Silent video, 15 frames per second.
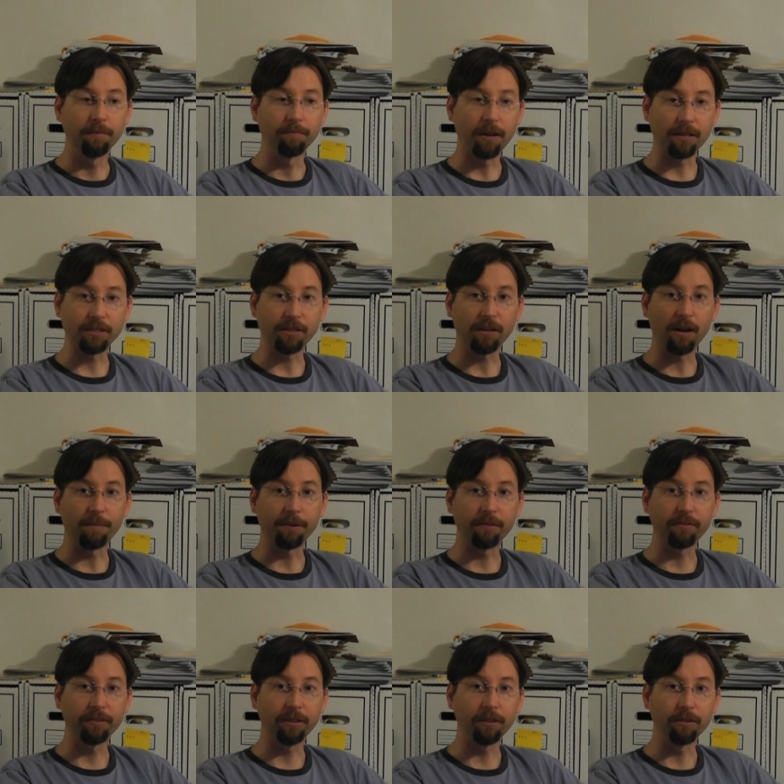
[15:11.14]
monster comic
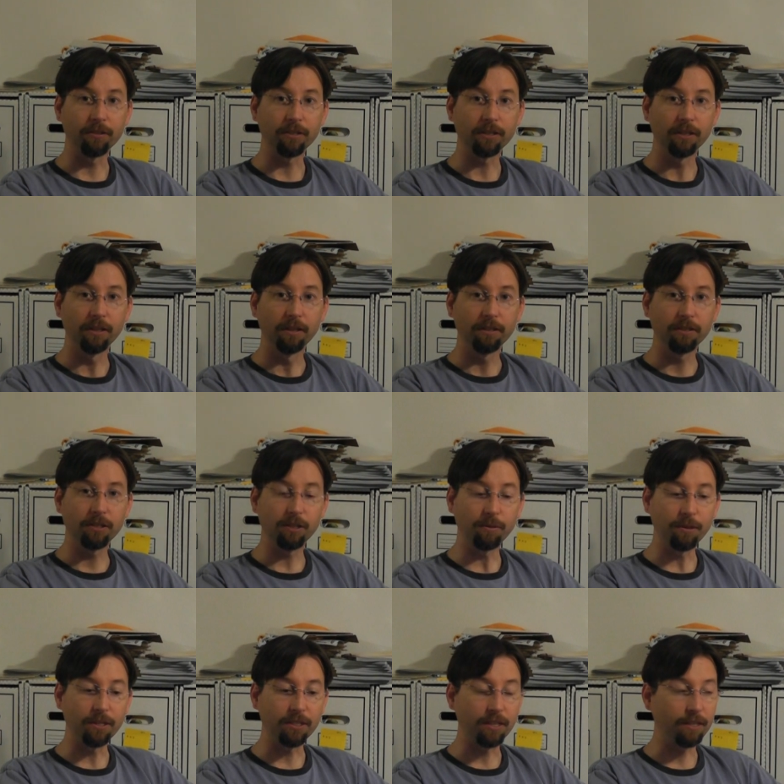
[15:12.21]
reviews
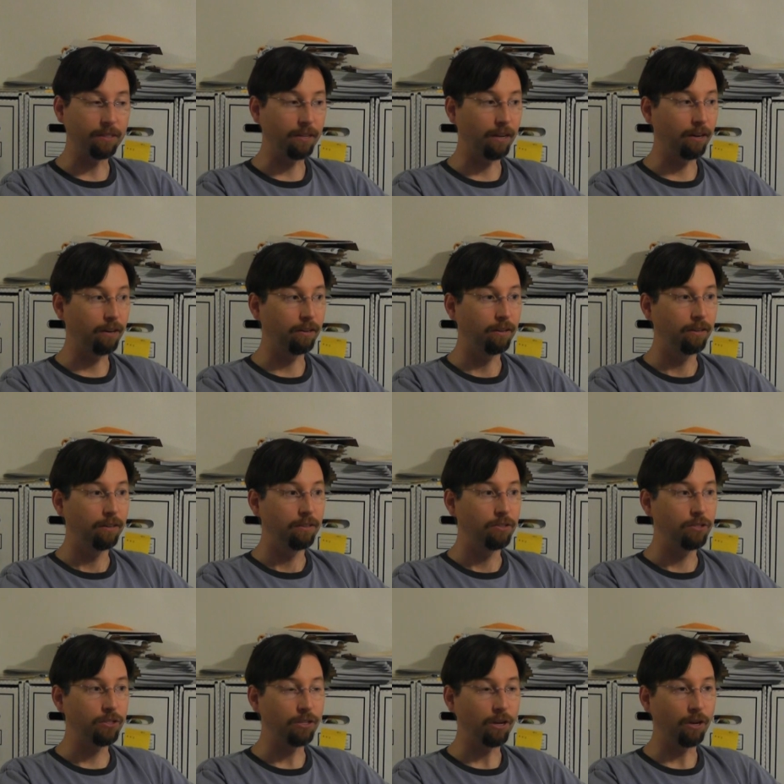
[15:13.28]
squeezed in there.
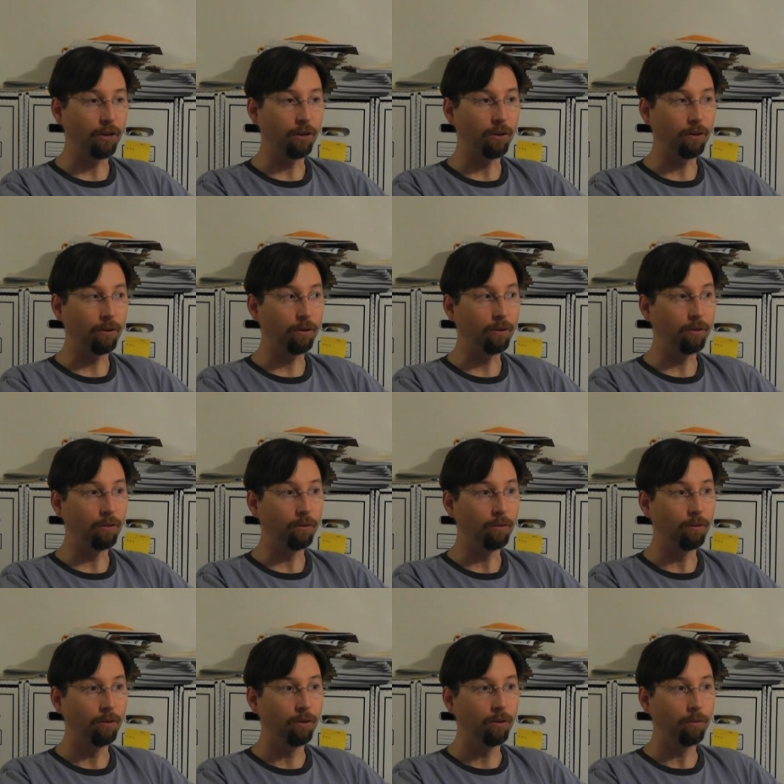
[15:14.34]

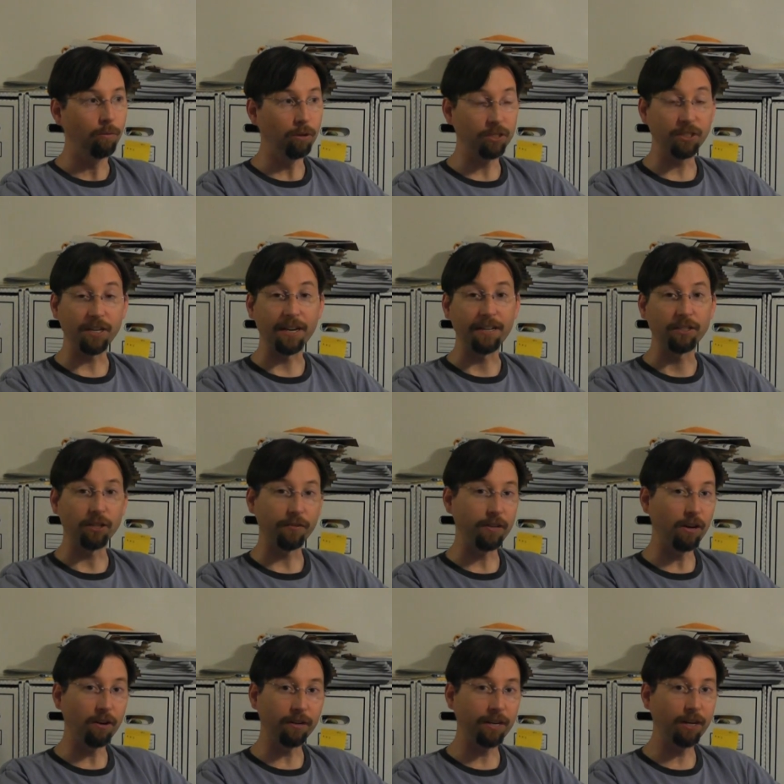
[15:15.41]
So we'll see. So if you
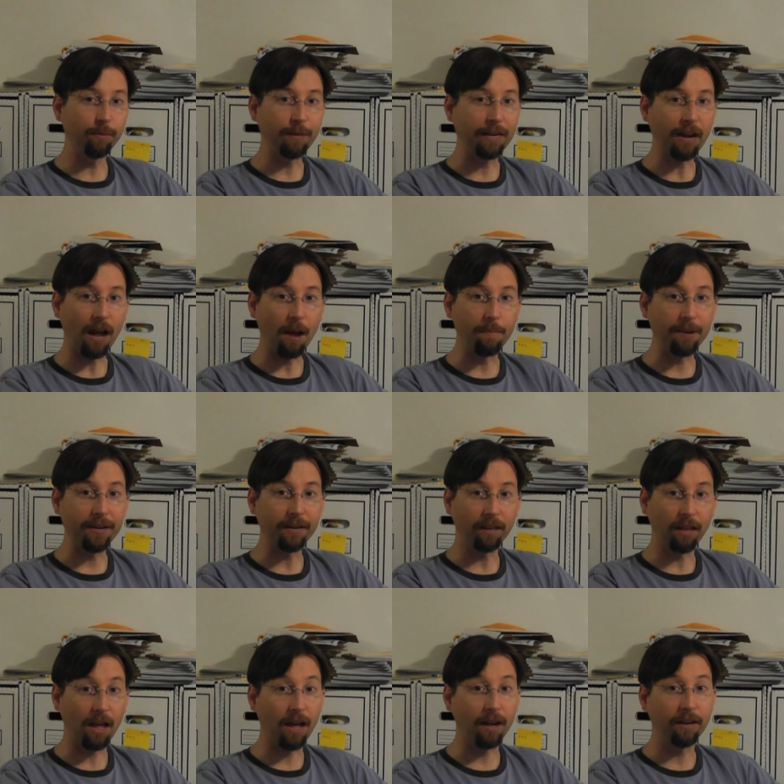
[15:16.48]
don't hear me commenting a
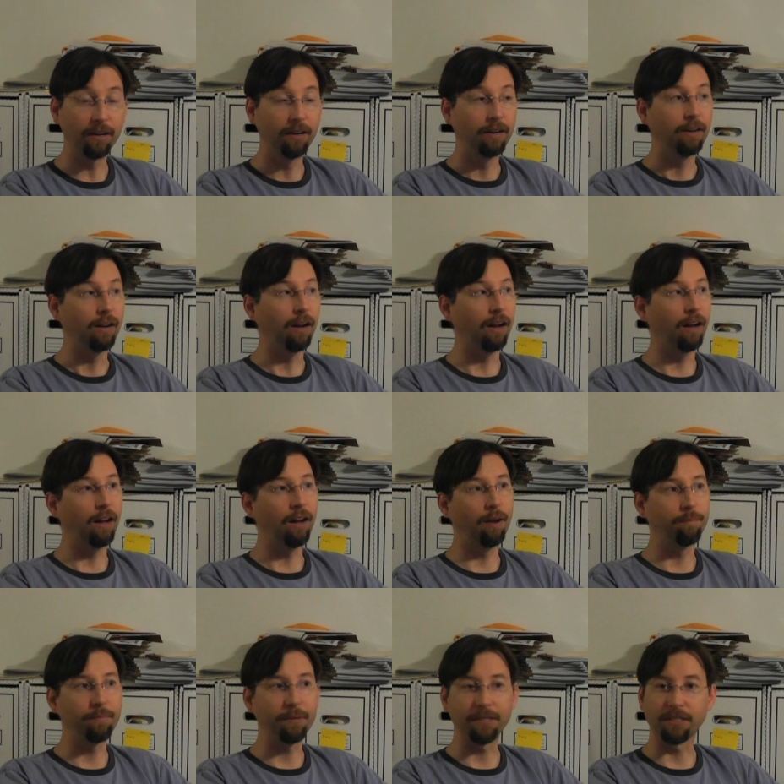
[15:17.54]
lot,
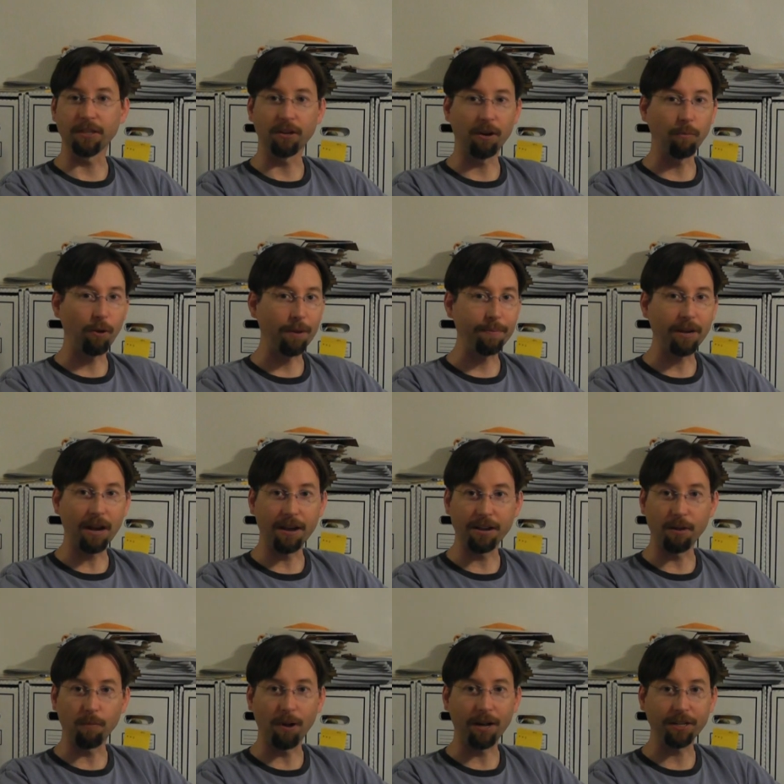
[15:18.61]
um, it's either I'm way behind,
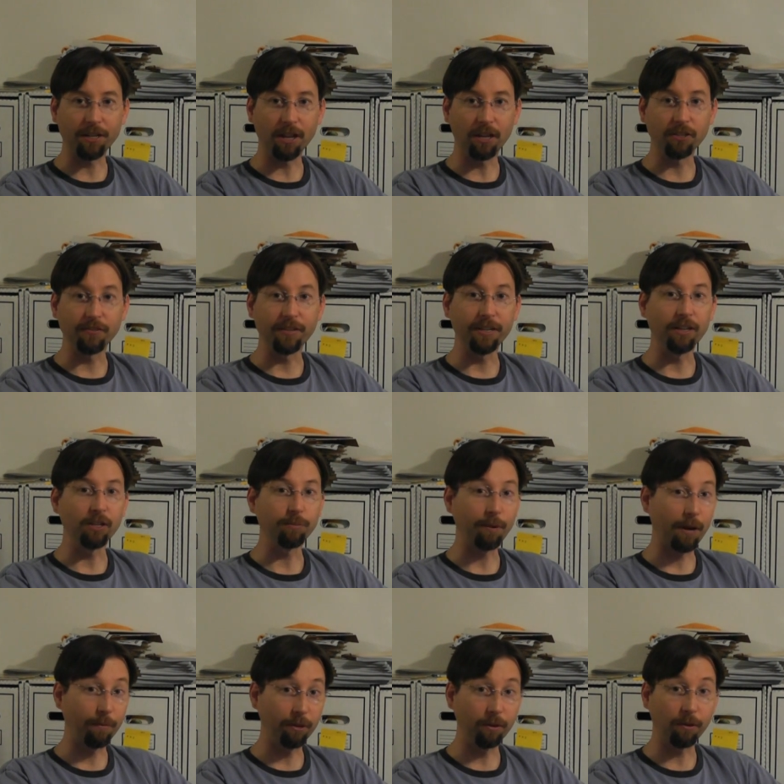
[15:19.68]
I'm watching all those videos, but
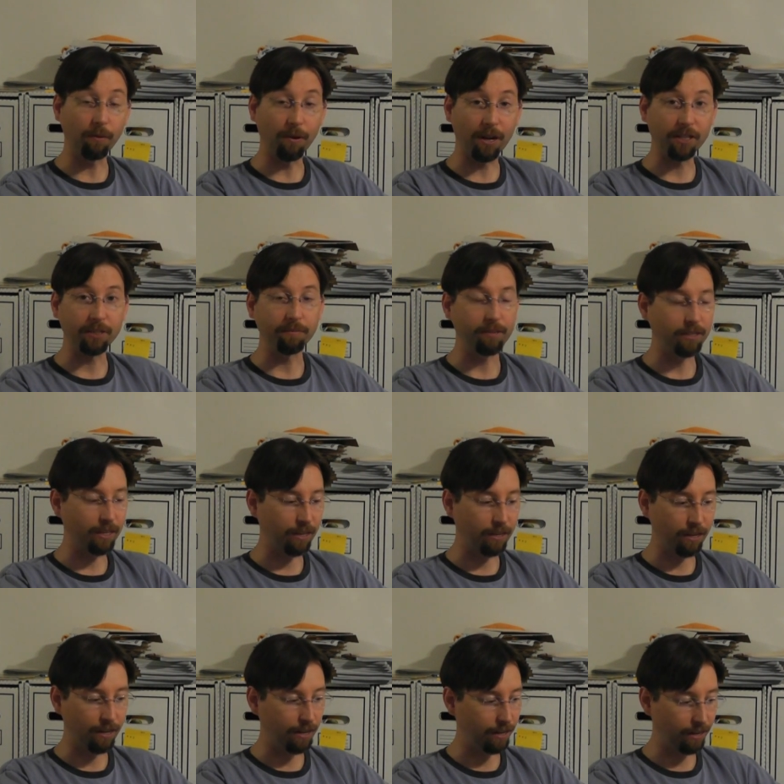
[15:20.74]
I really want to watch them because, I,
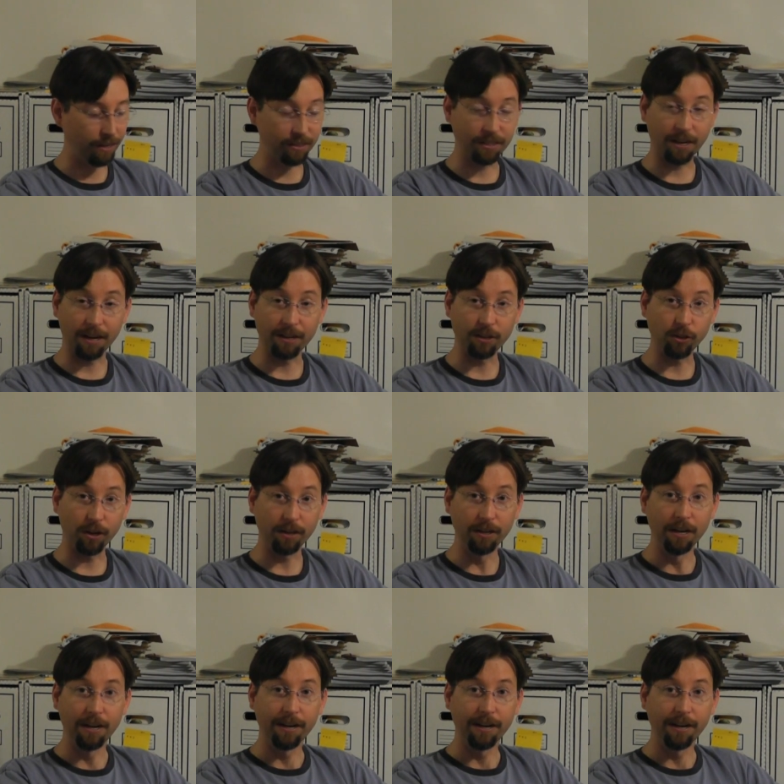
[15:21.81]
I, like I said, I enjoy